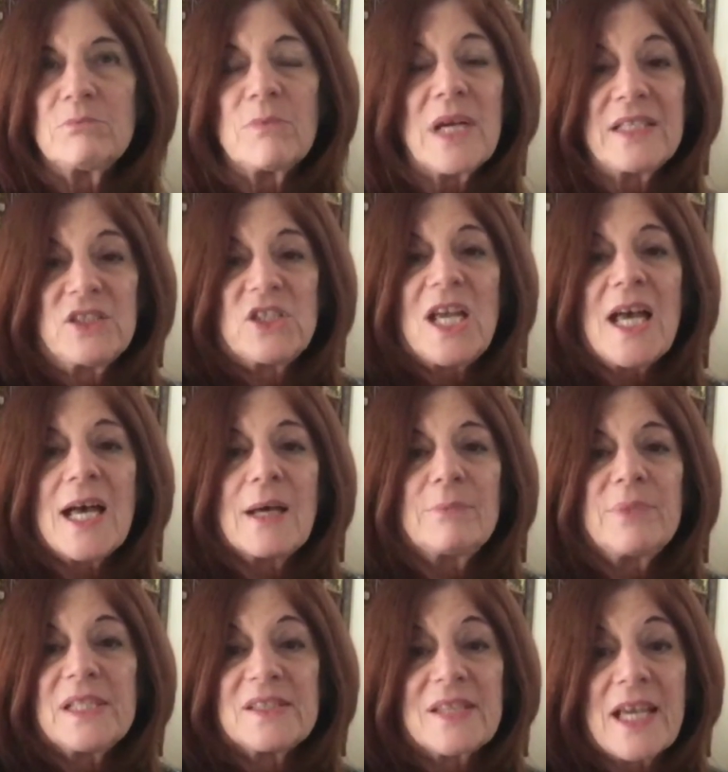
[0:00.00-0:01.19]
my job,
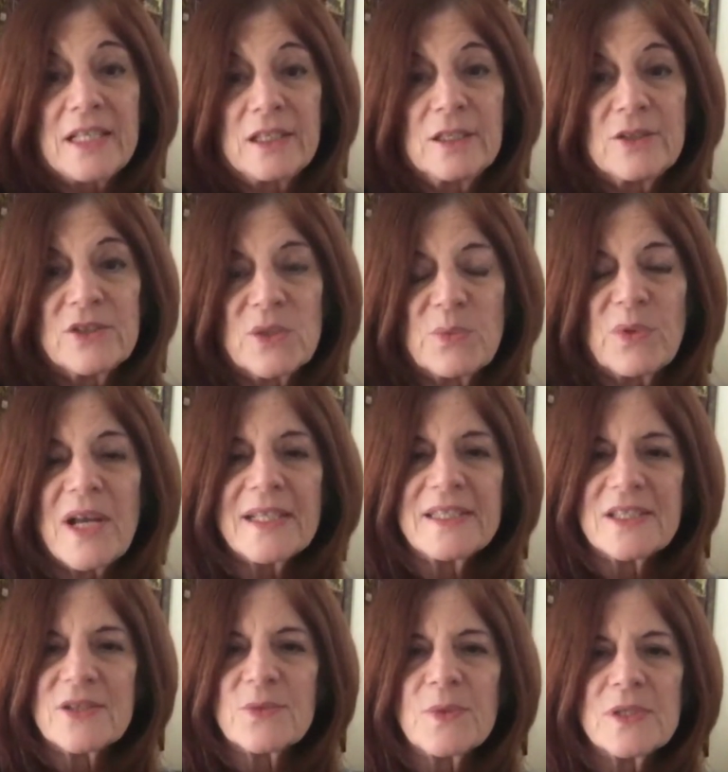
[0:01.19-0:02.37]
because I had closed the
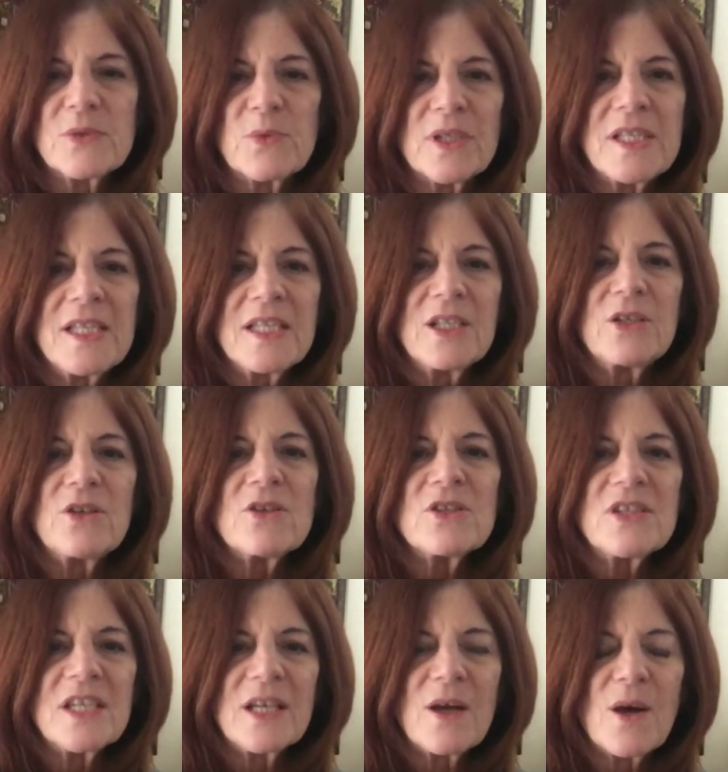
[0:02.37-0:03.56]
practice, was working in a
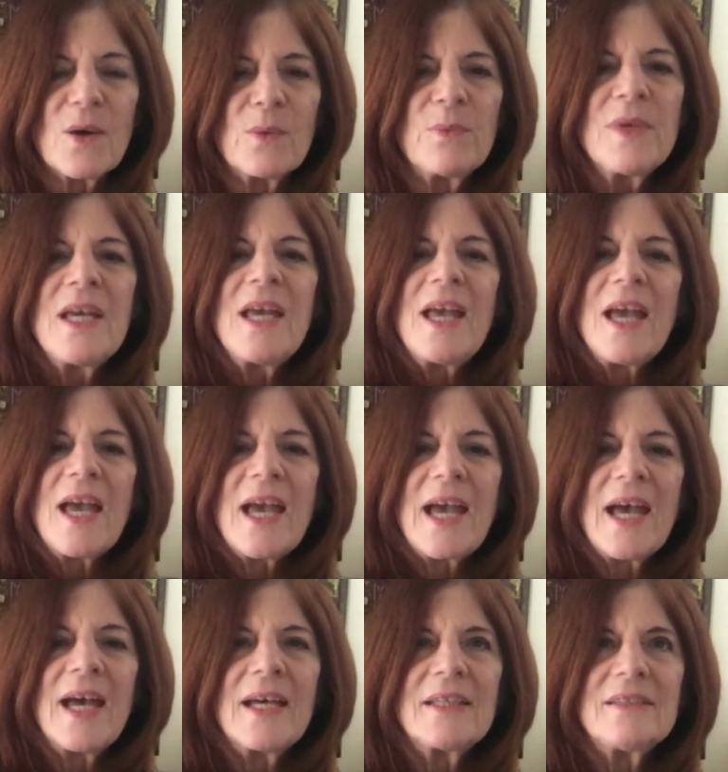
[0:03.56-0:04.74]
nursing home.
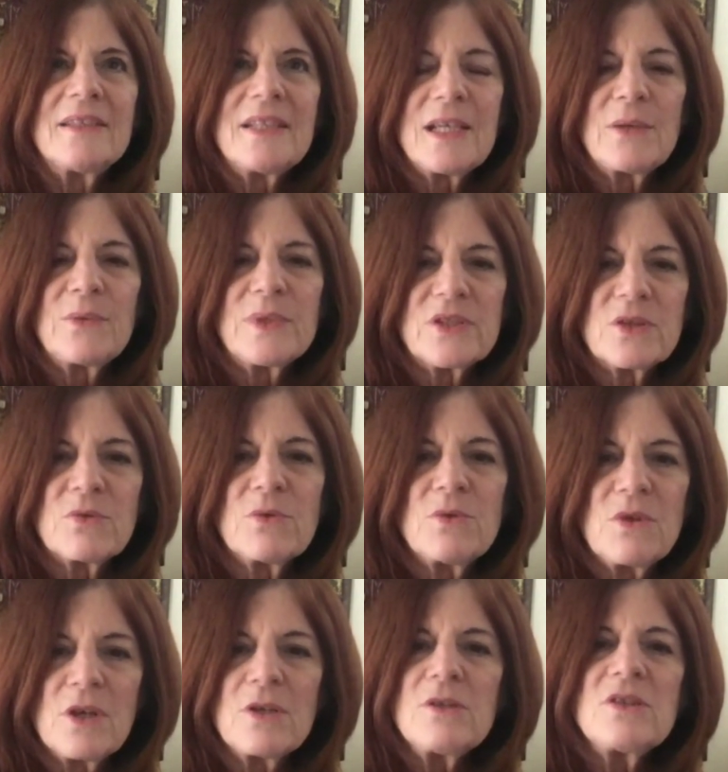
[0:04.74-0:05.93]
And it was through
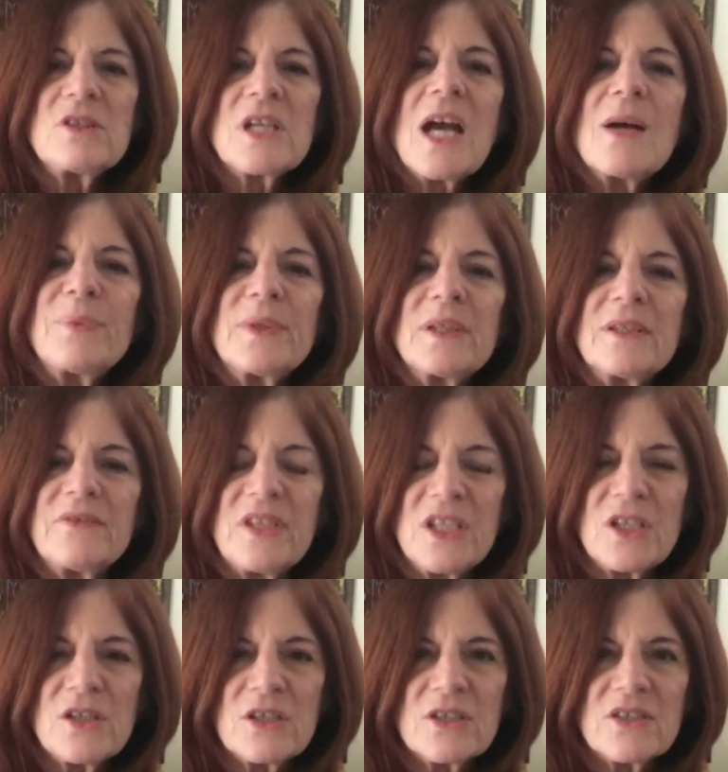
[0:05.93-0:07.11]
those couple of
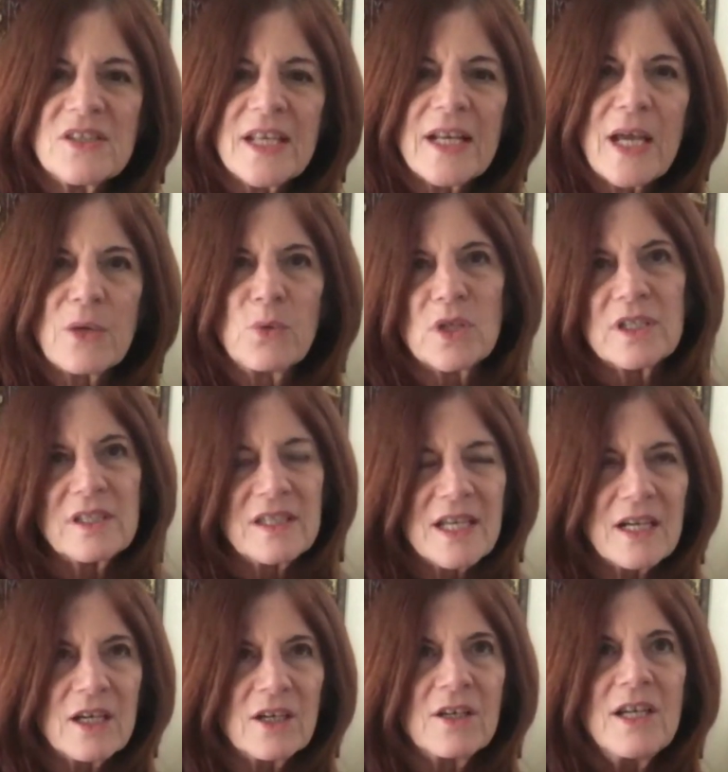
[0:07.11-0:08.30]
years that I worked
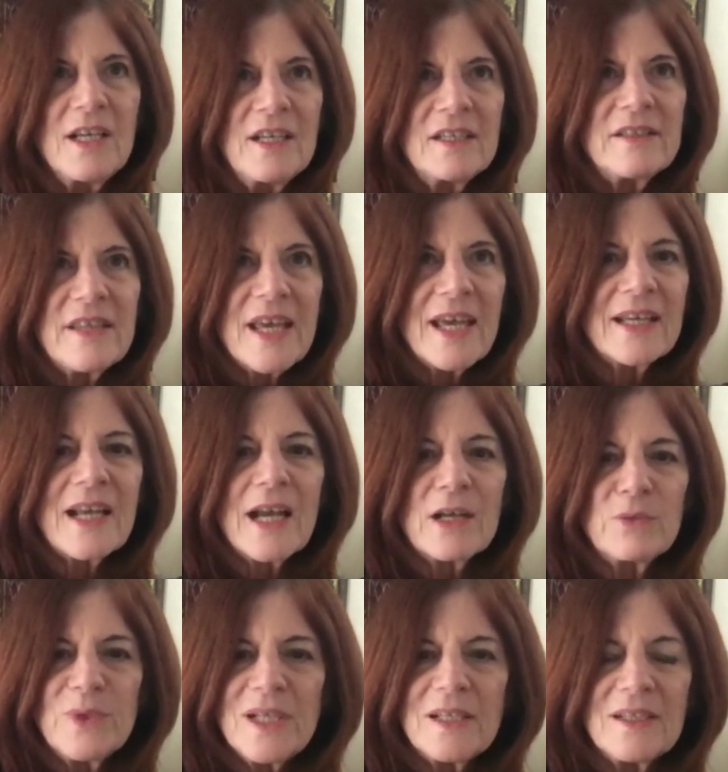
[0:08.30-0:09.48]
there that I
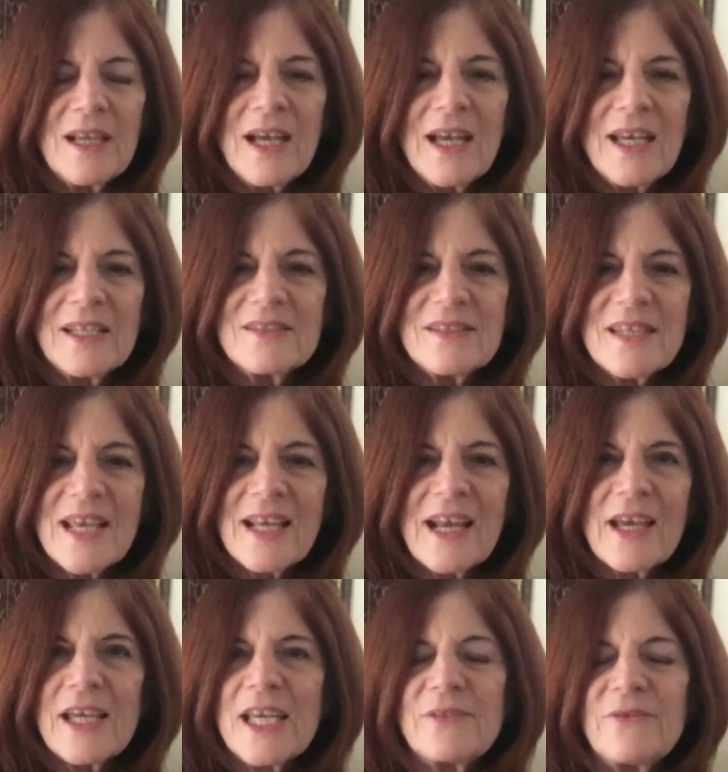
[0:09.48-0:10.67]
realized that
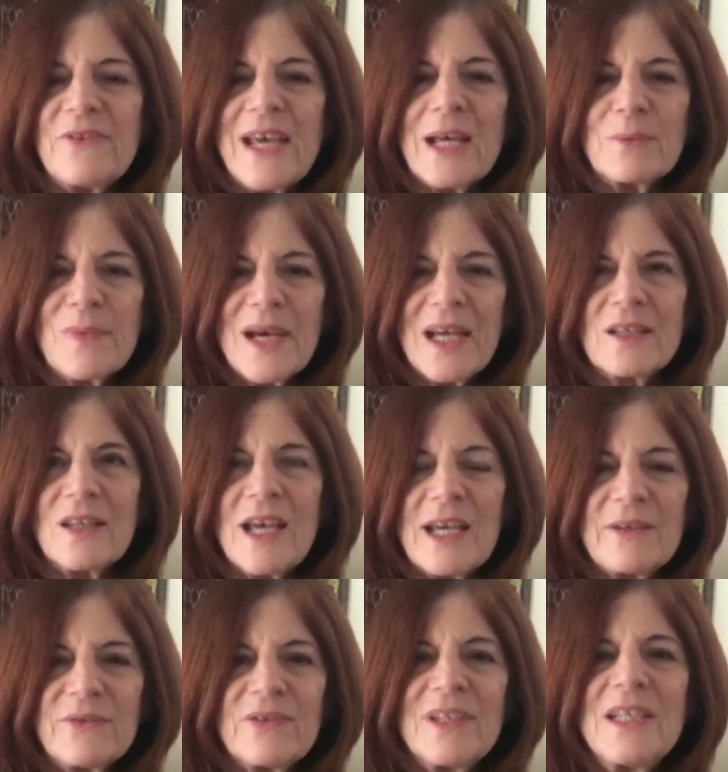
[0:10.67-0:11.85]
I had found my life